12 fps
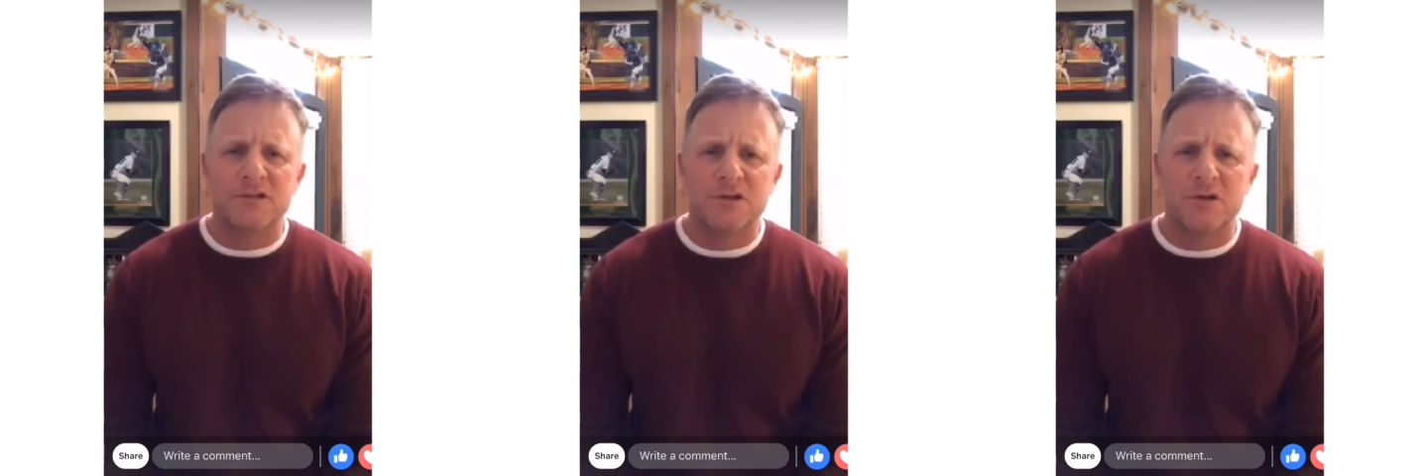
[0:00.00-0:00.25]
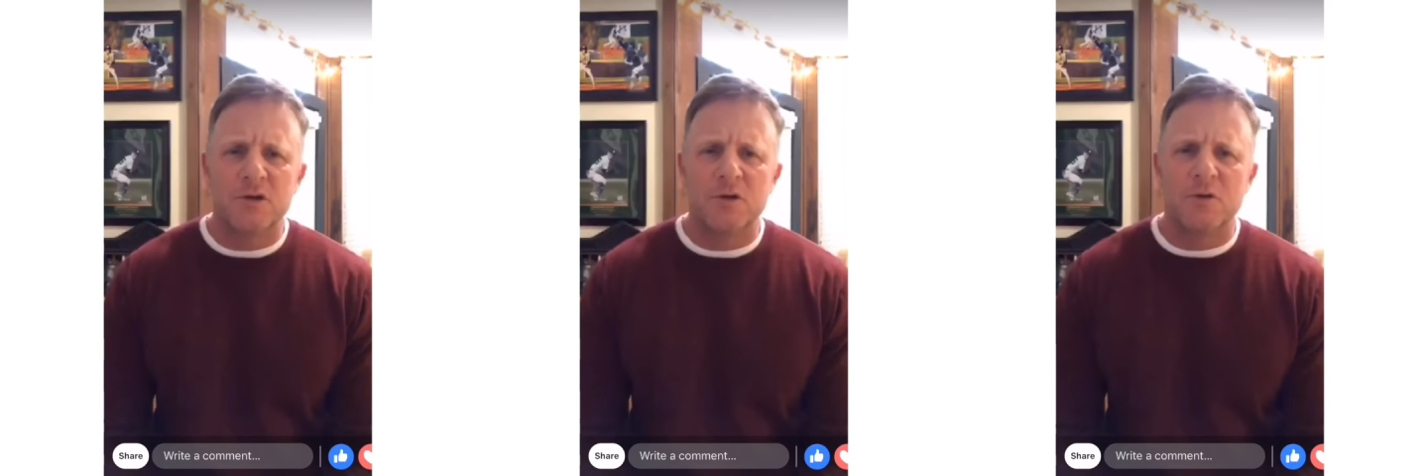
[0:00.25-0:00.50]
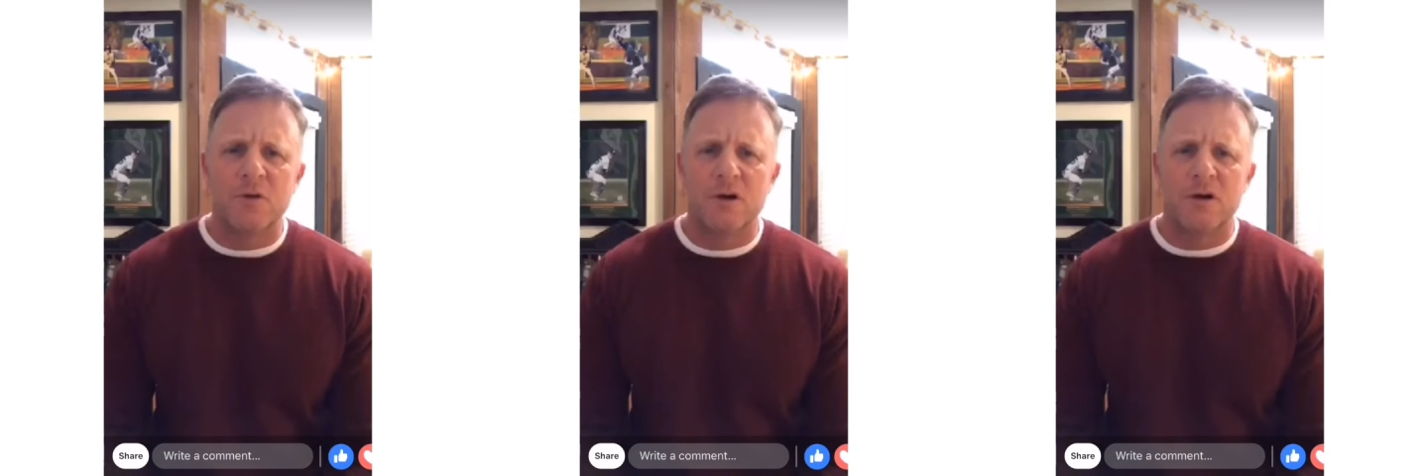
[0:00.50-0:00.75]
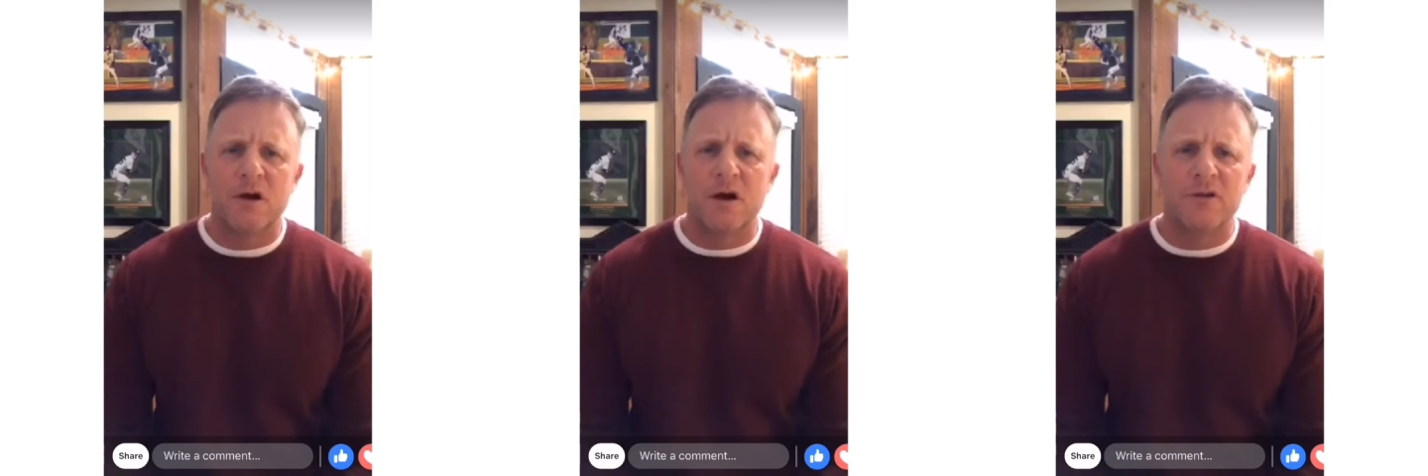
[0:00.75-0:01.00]
to do
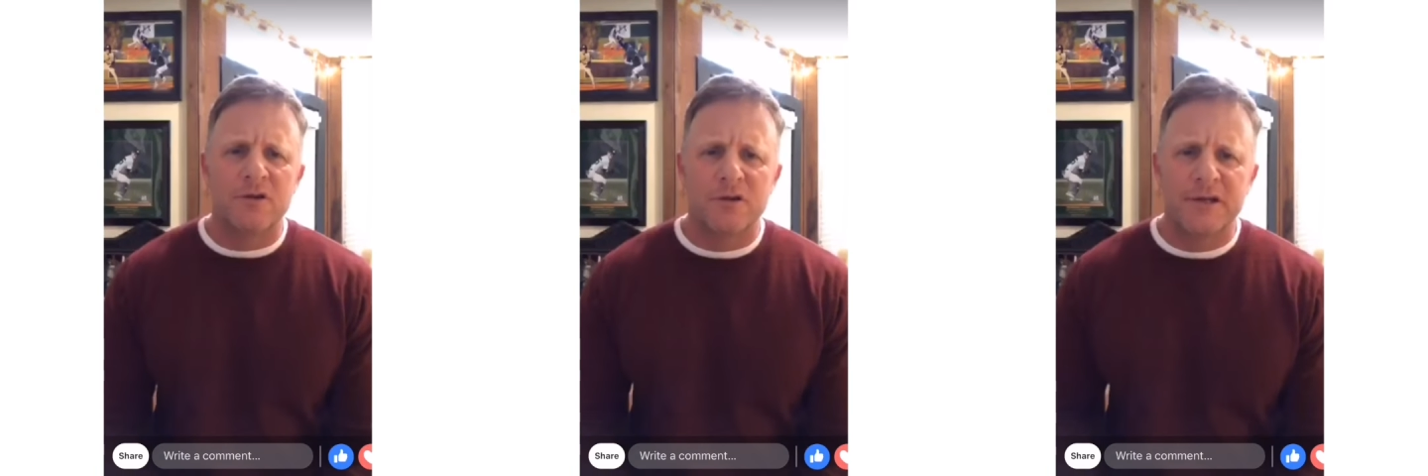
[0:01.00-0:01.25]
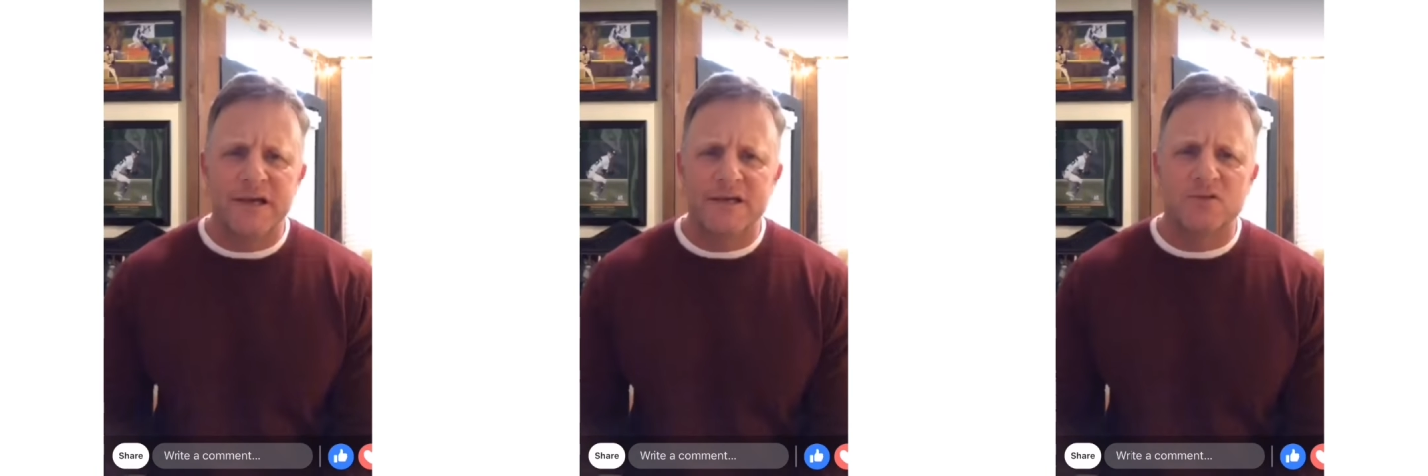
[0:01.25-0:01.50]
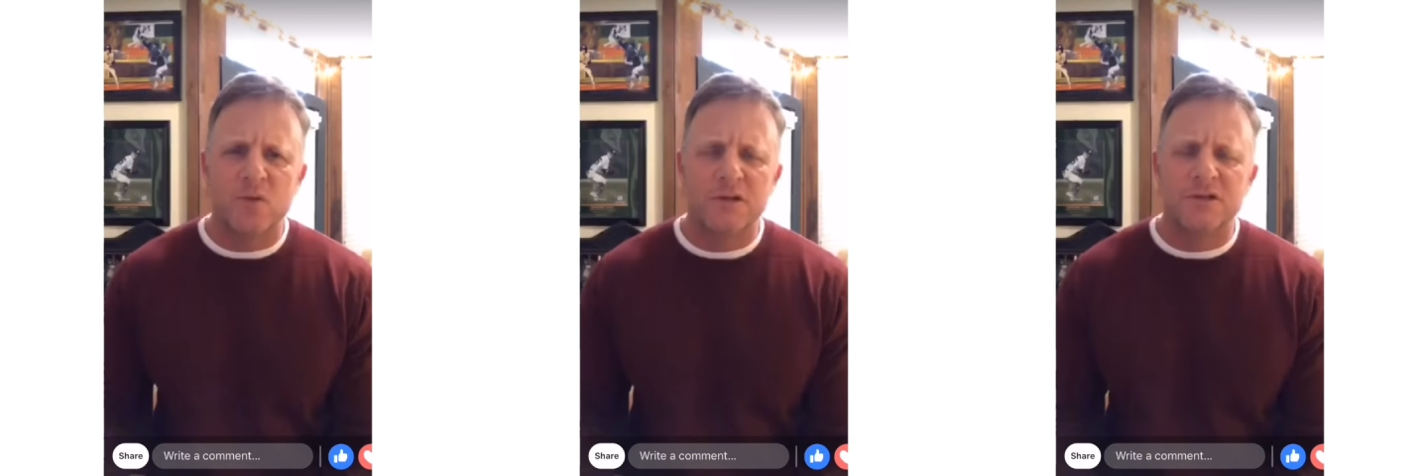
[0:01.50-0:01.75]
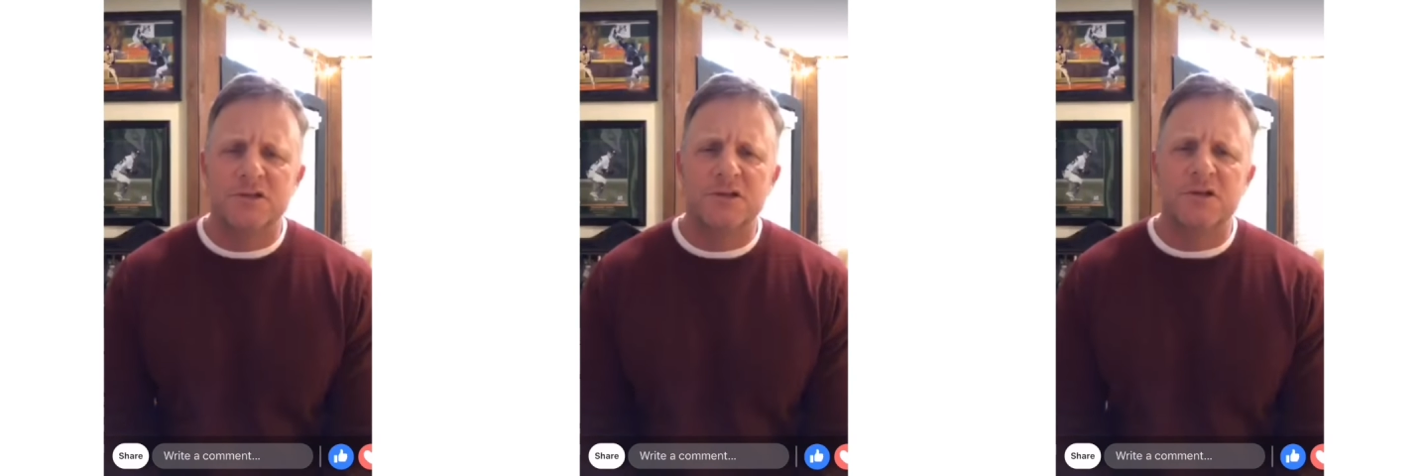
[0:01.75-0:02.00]
or other kids
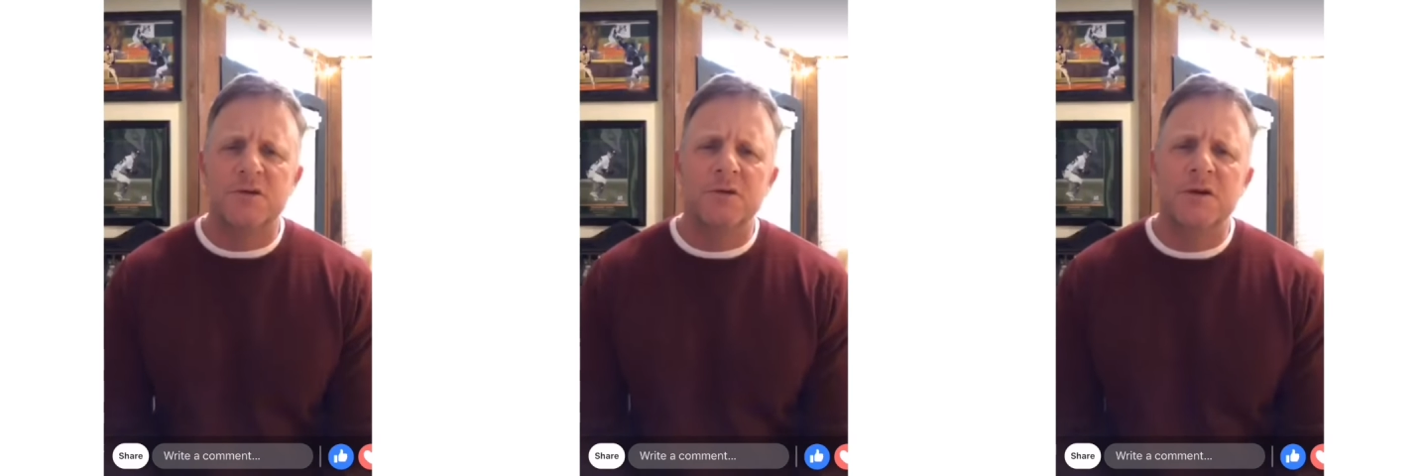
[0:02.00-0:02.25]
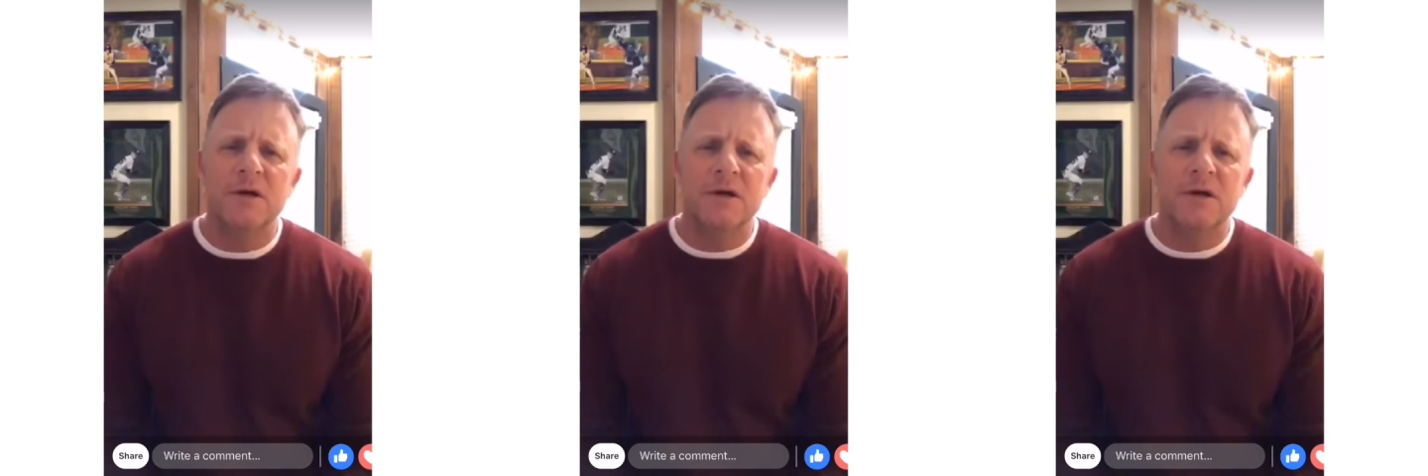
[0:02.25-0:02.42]
what to do.